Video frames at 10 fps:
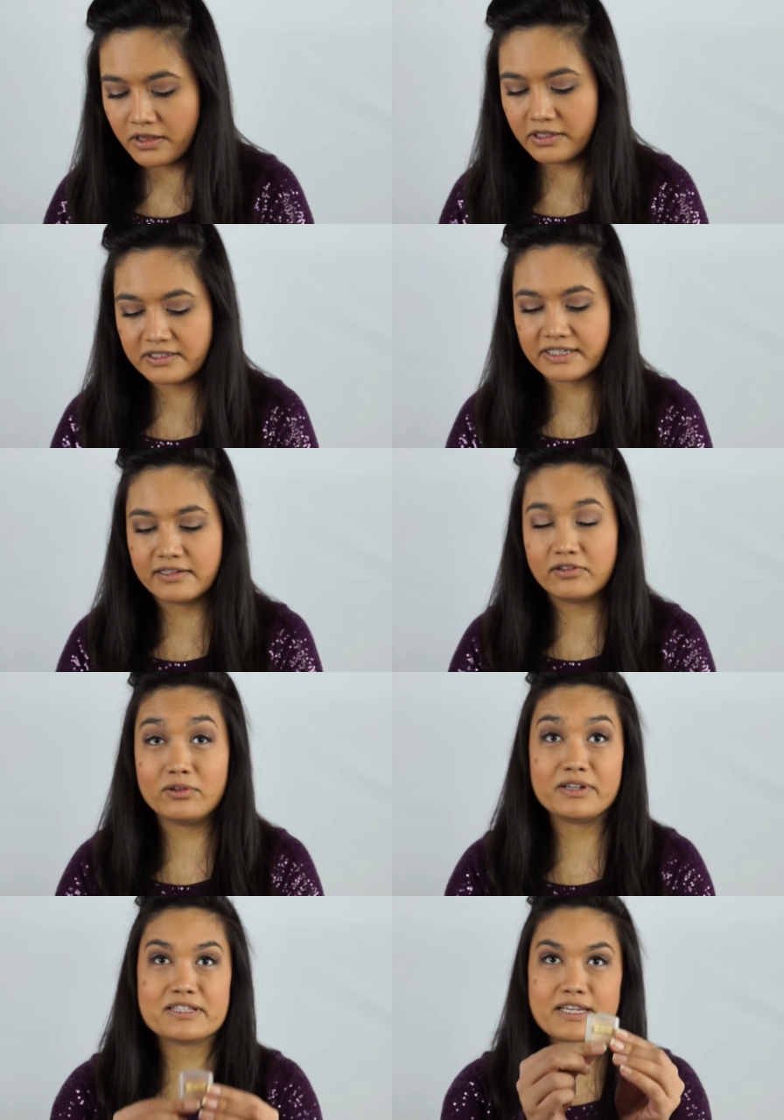Looks like a little
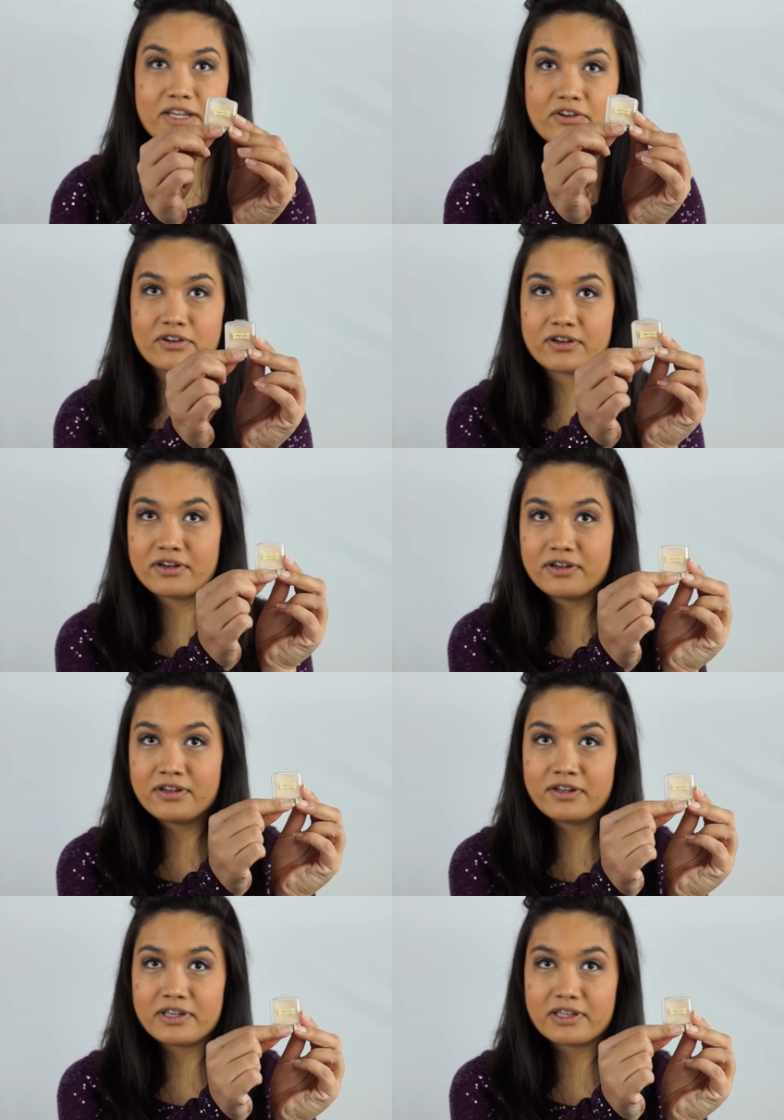container
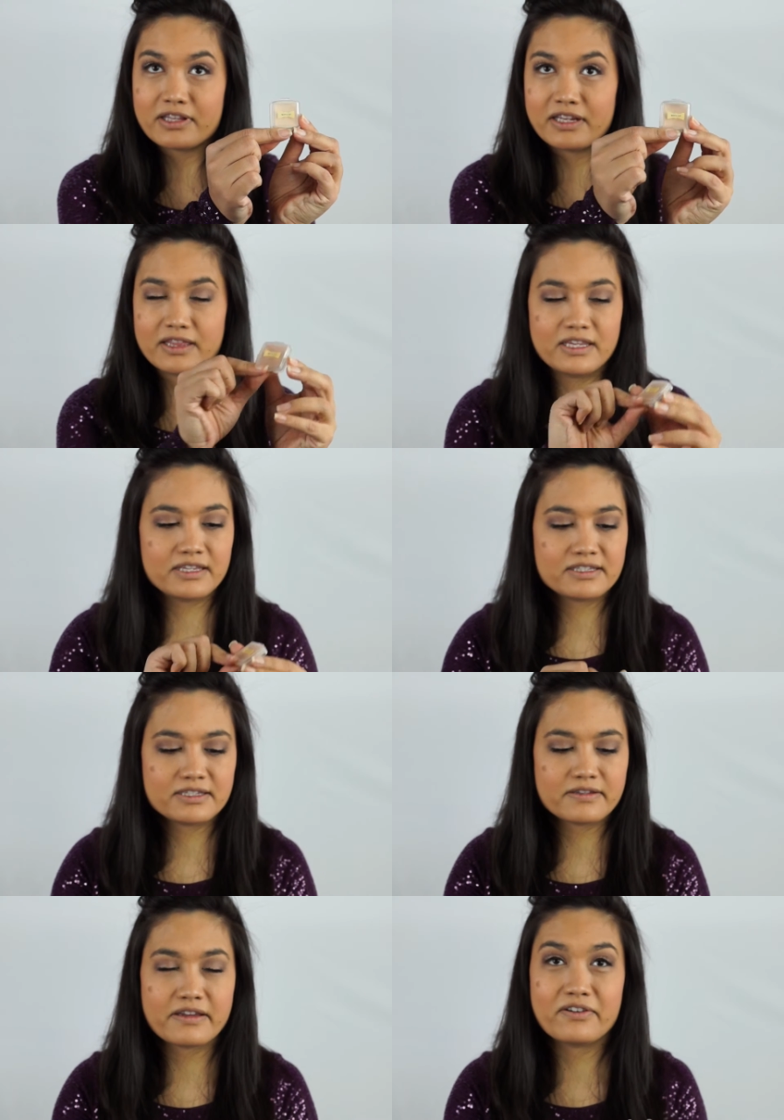like
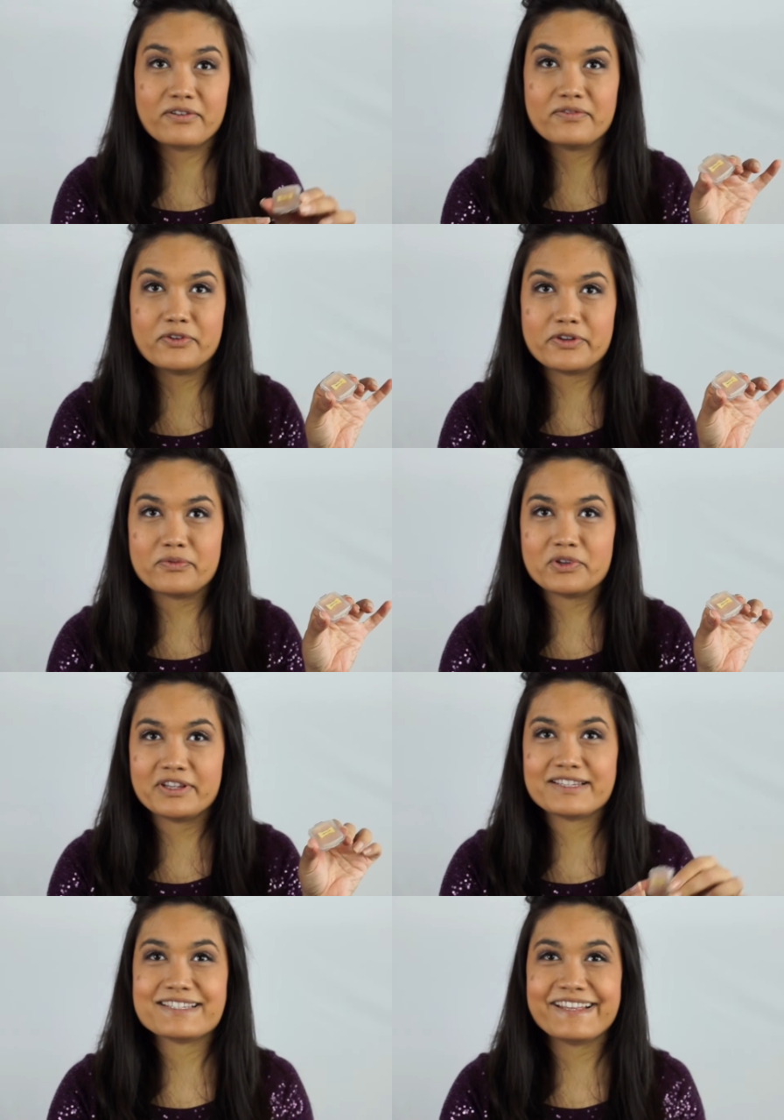this. I don't know if you can
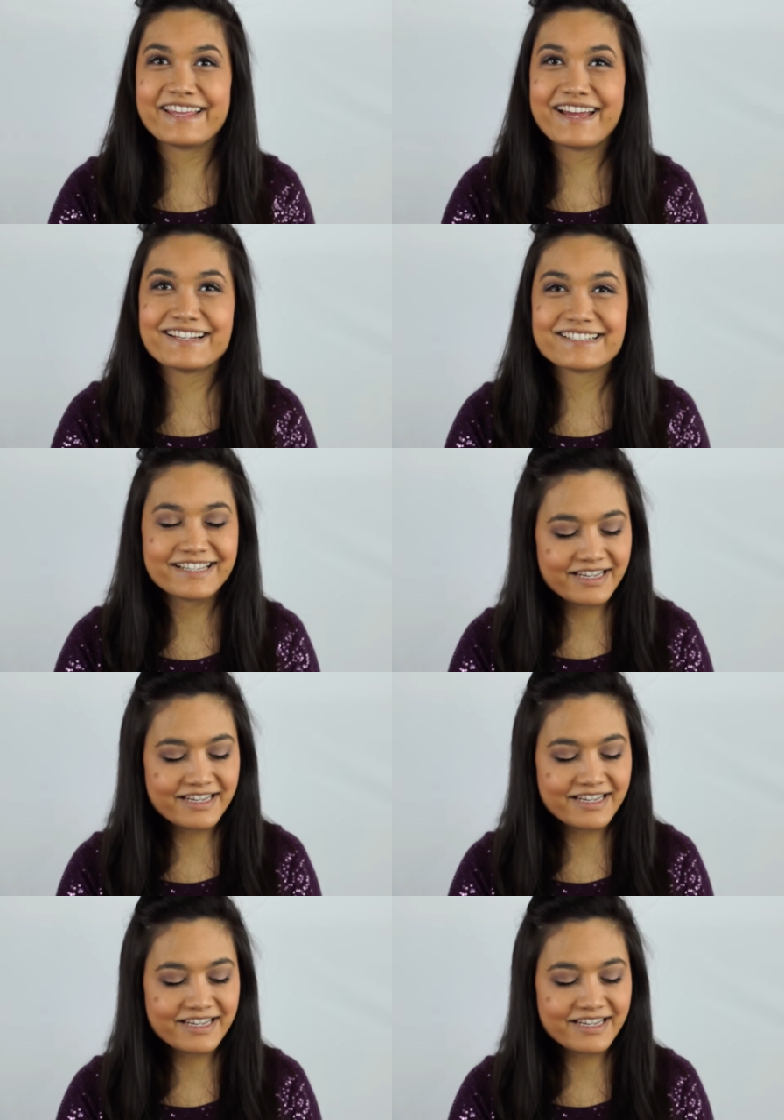really see that,